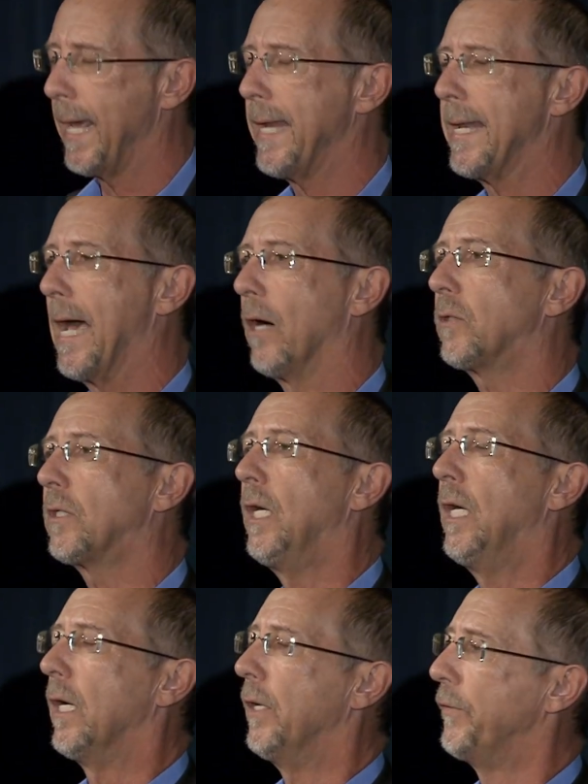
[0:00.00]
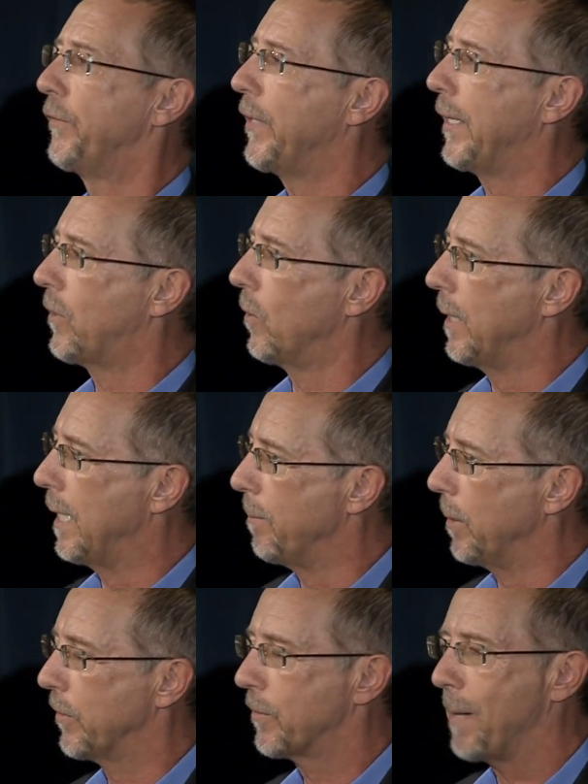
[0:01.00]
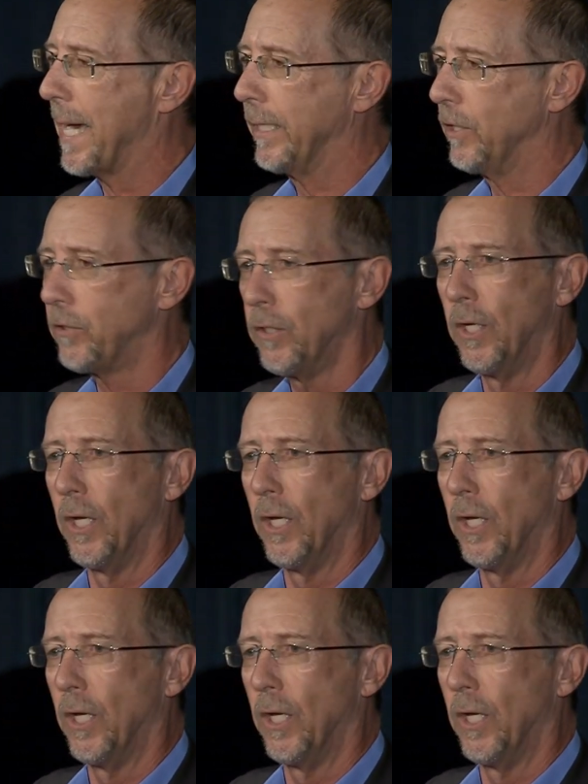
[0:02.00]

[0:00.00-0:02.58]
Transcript: head out, and said to him in Spanish,